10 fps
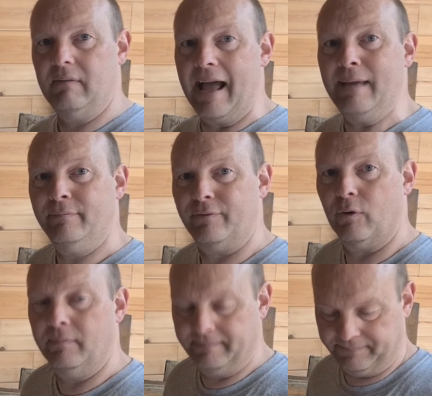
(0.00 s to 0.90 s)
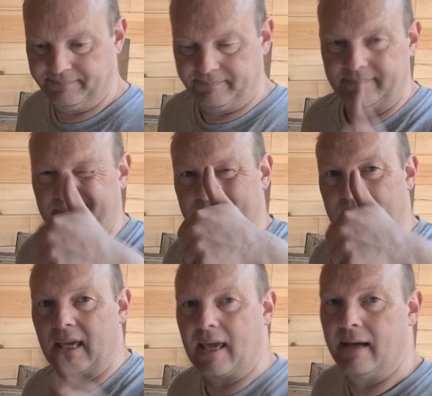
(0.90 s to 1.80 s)
aim for.
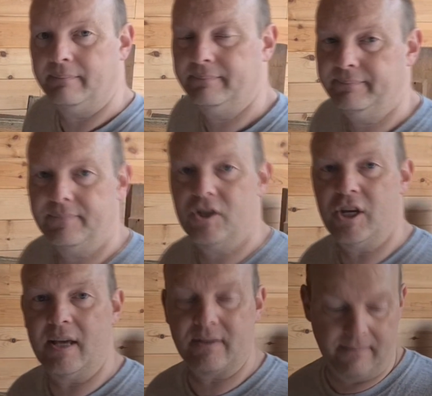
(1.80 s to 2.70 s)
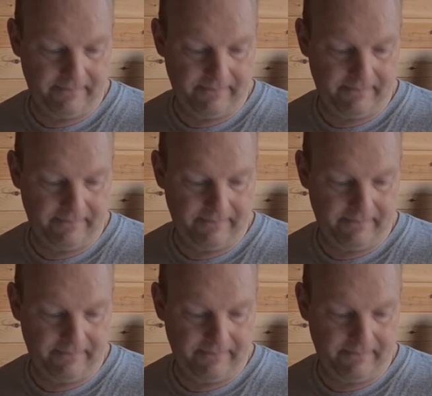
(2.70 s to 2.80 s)
Take care. Cheers.